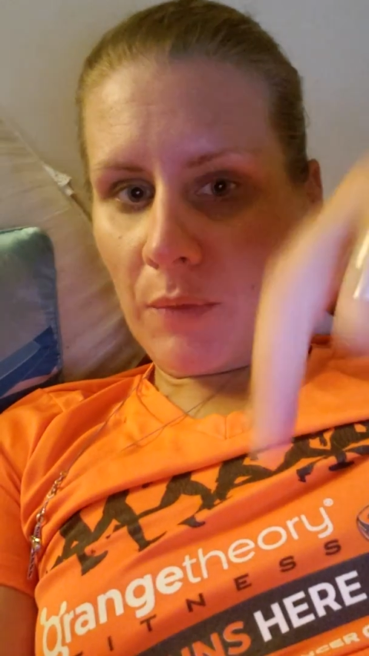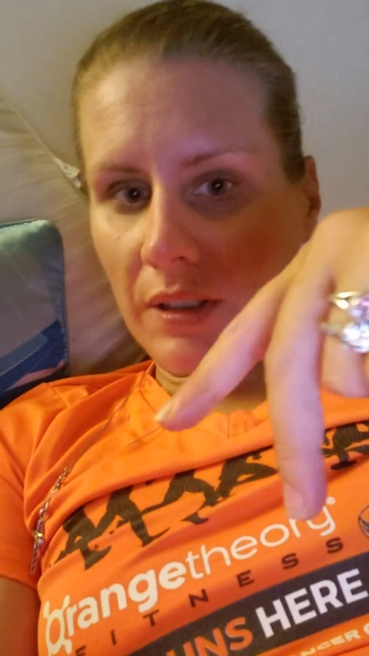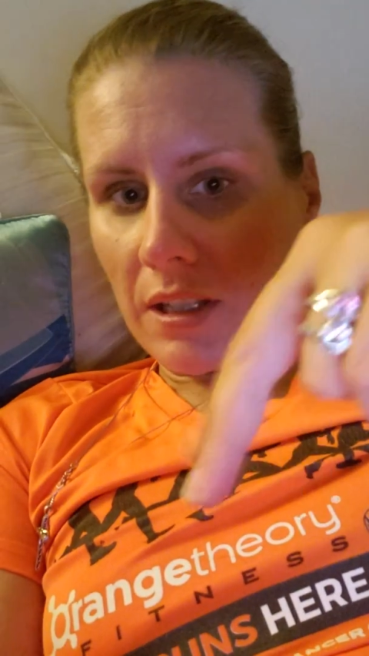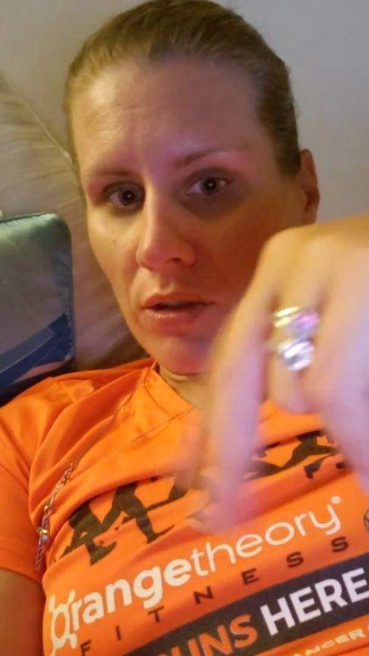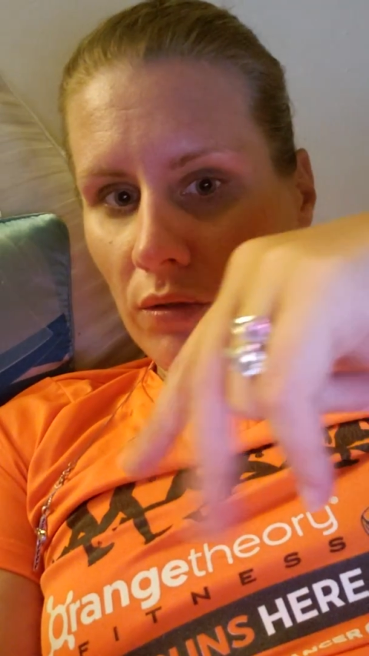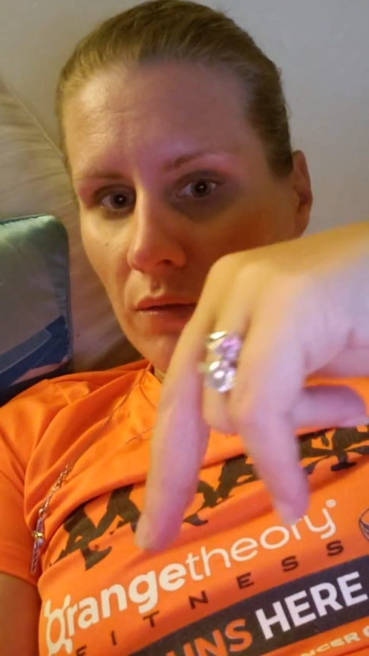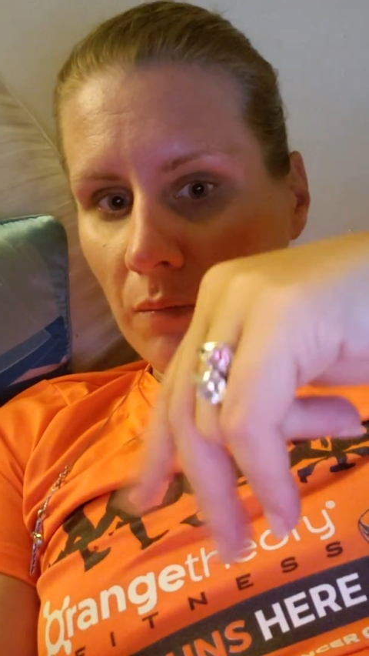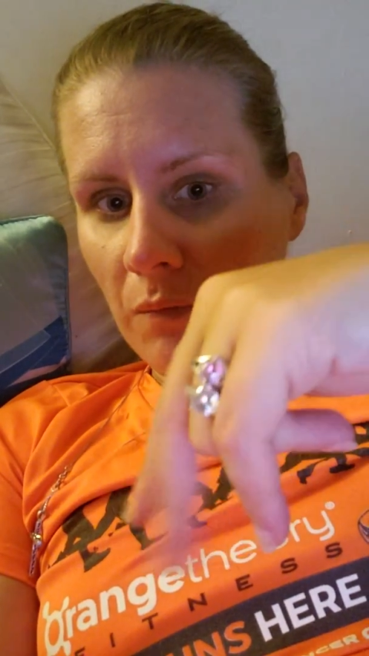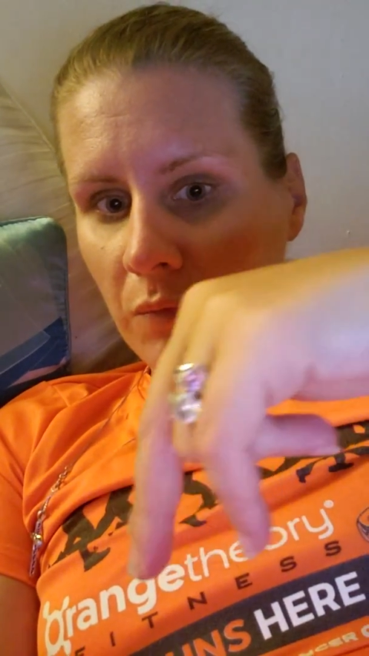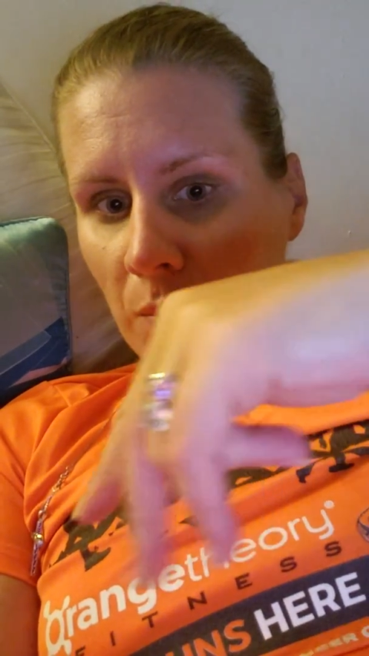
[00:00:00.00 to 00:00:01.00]
We see
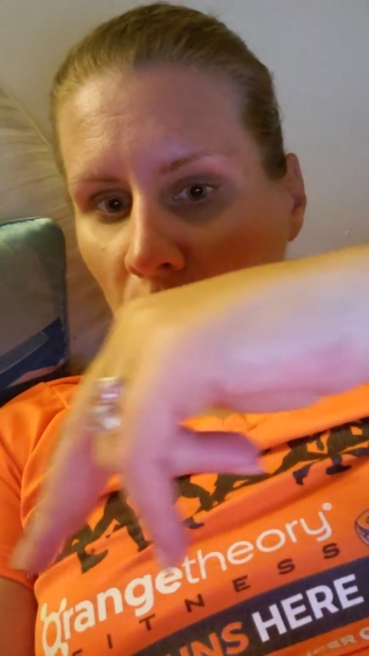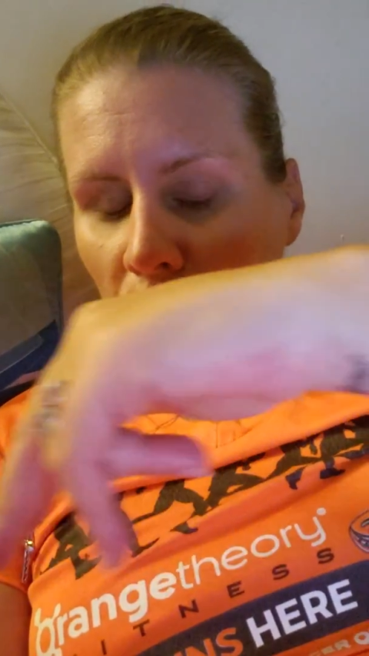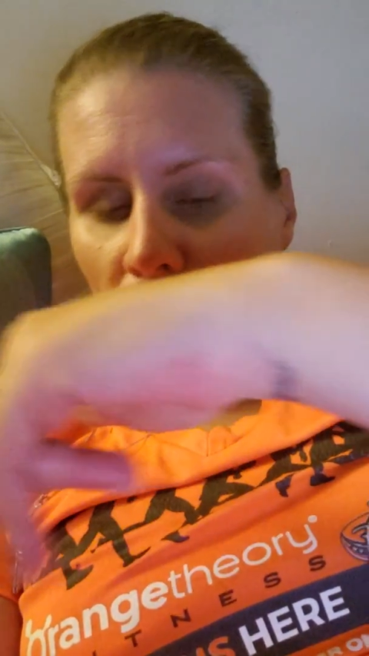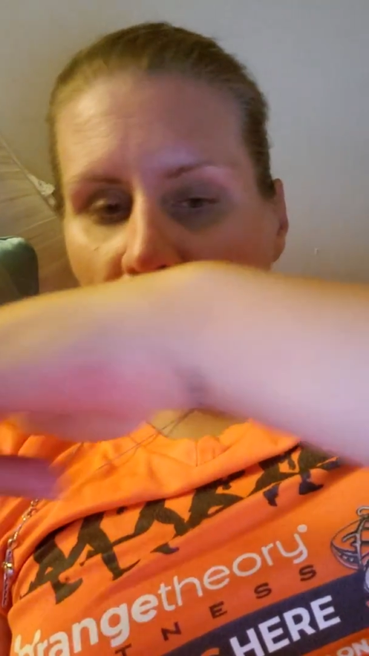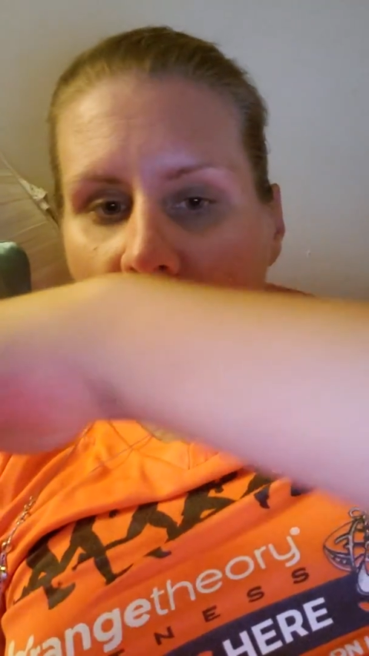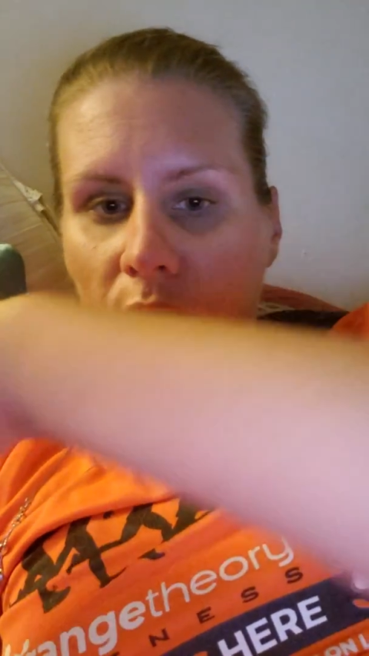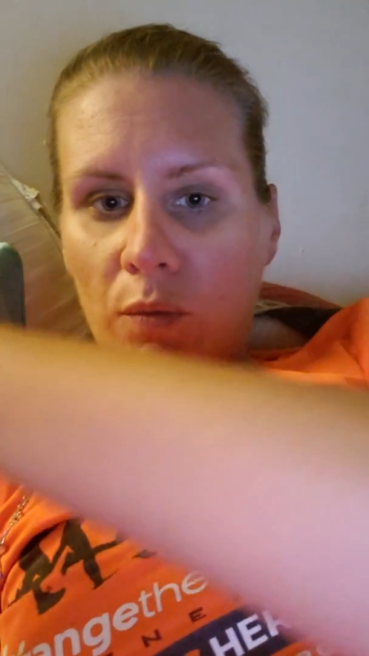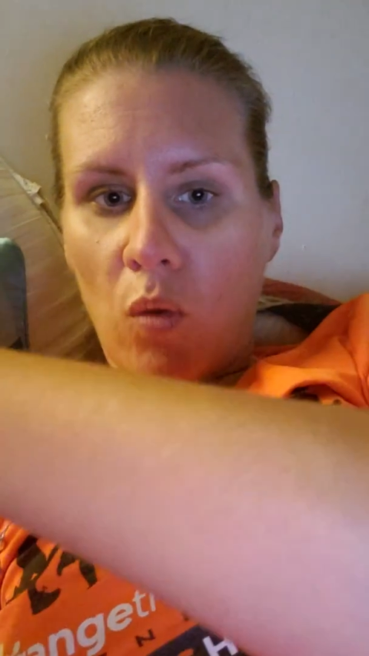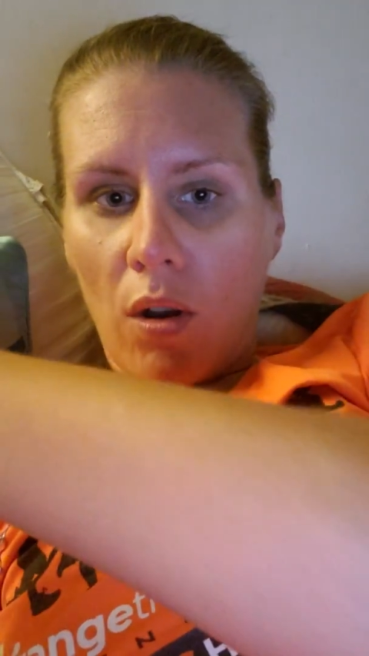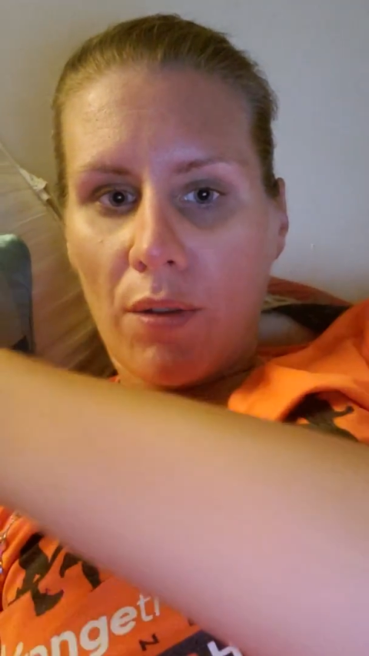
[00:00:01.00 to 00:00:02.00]
small children
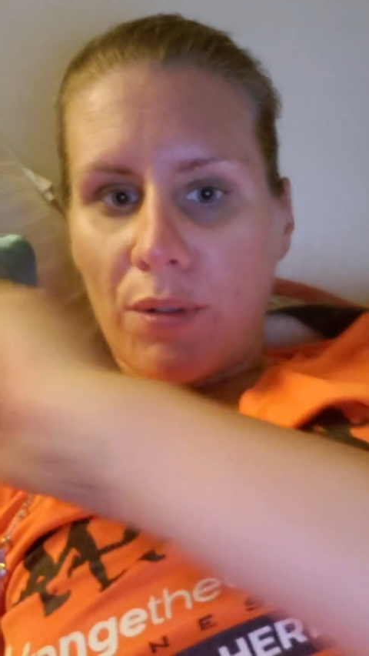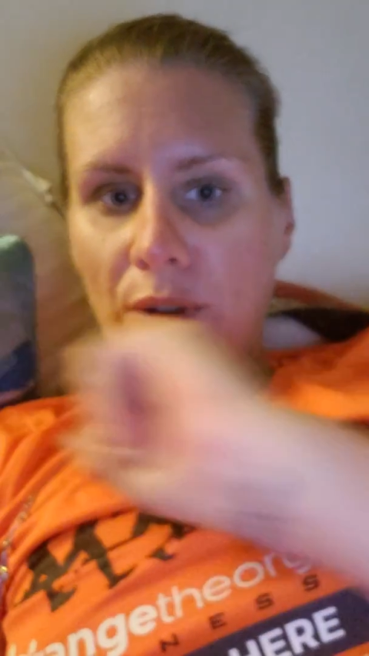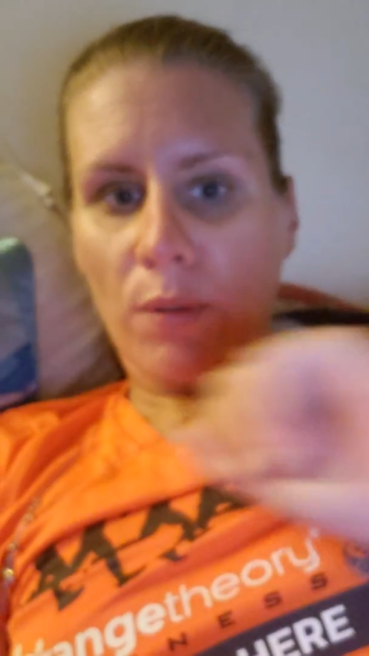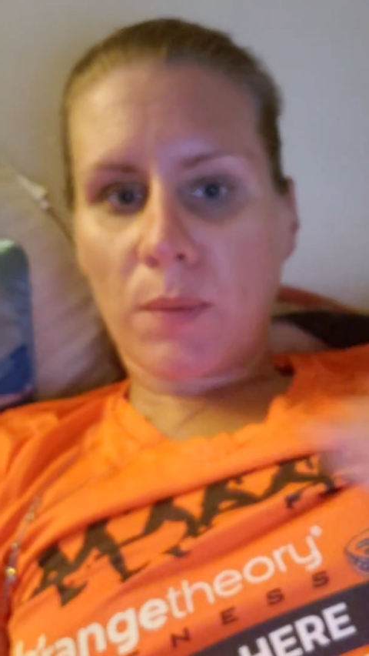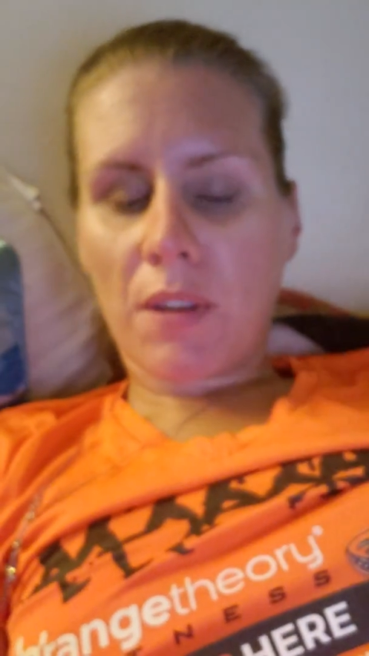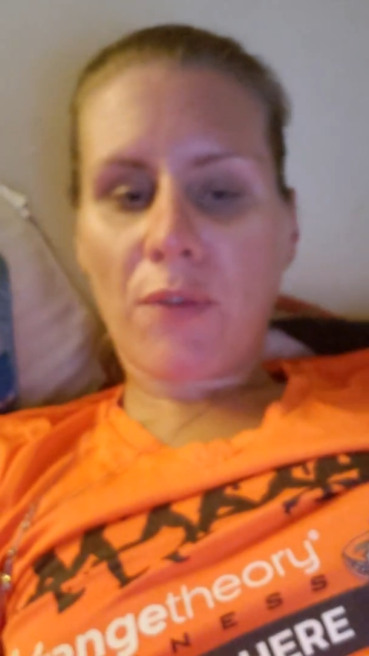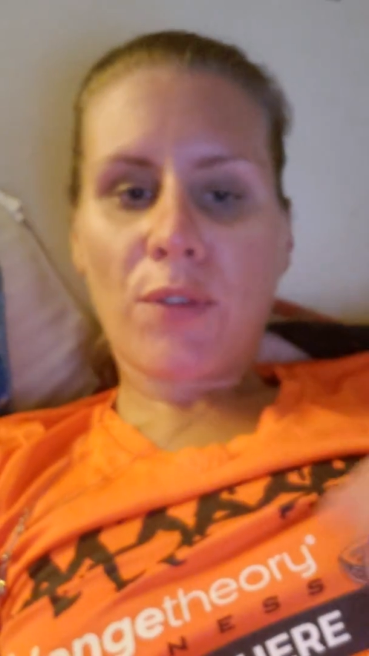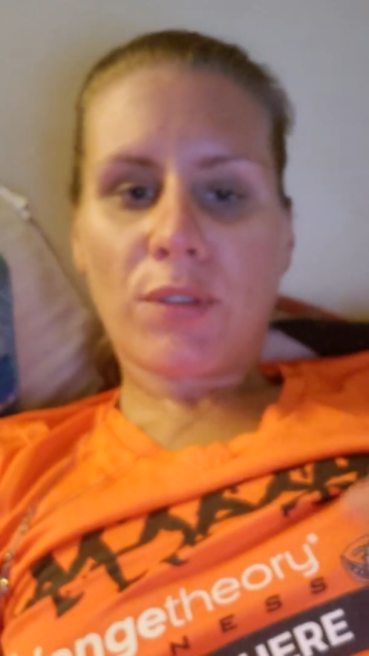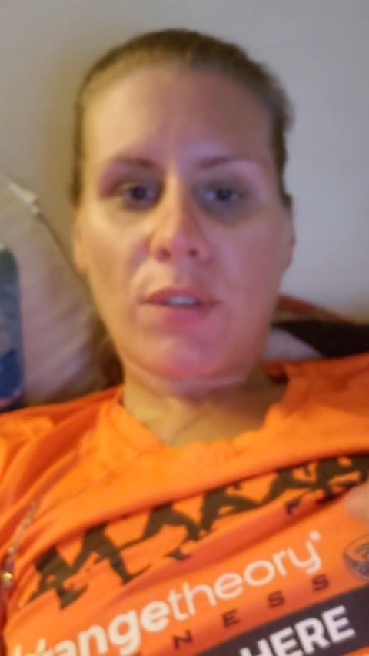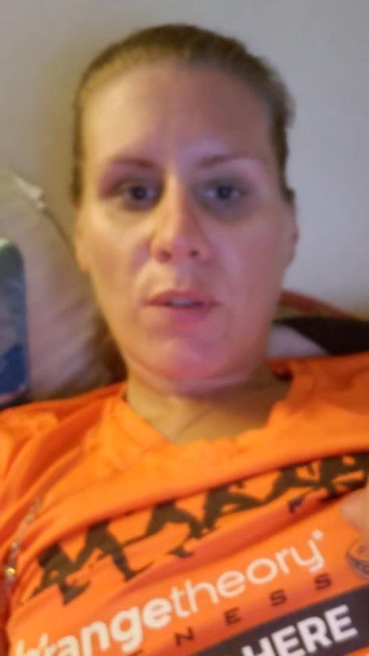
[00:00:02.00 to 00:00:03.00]
walk on their toes when they
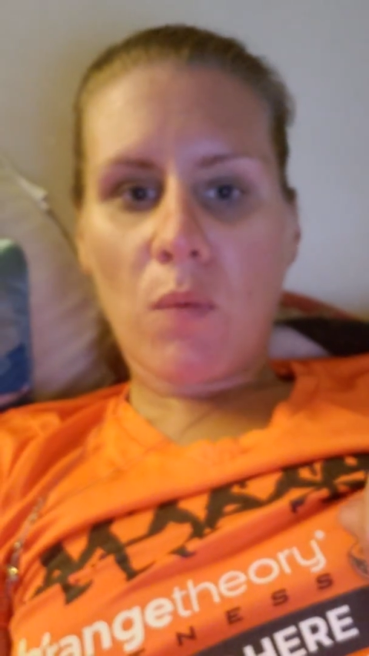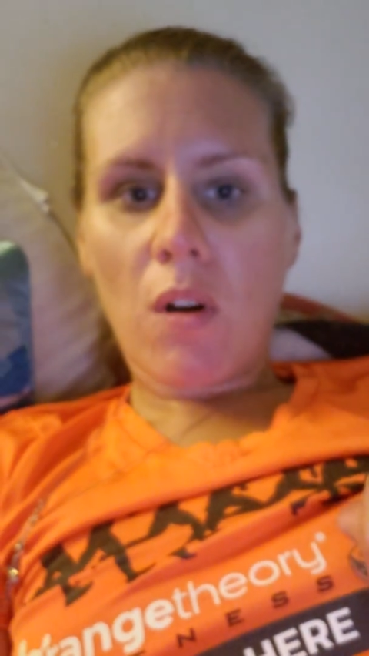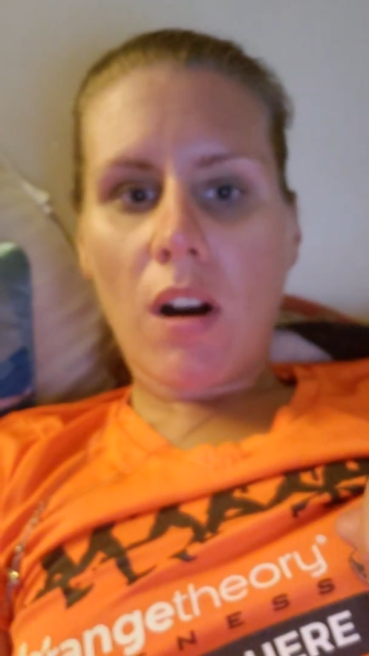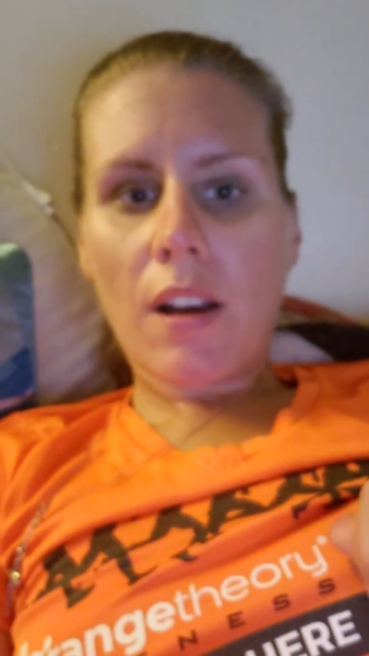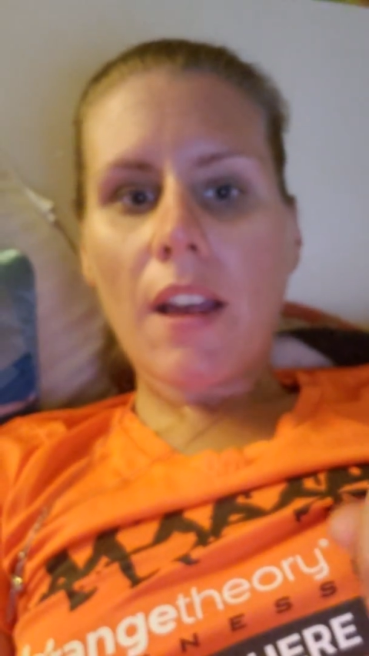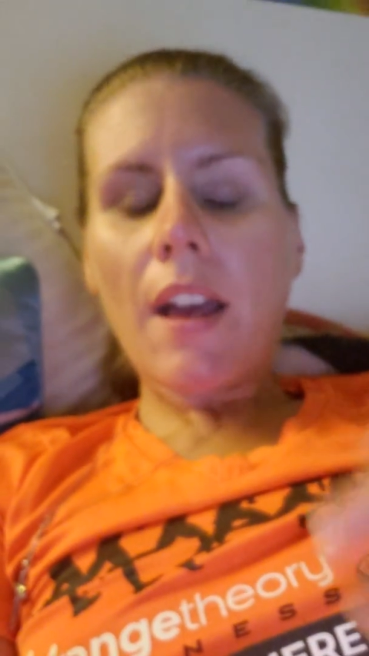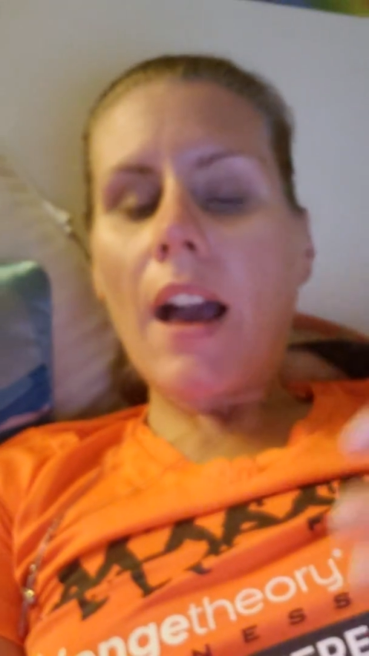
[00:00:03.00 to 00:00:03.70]
first start to walk,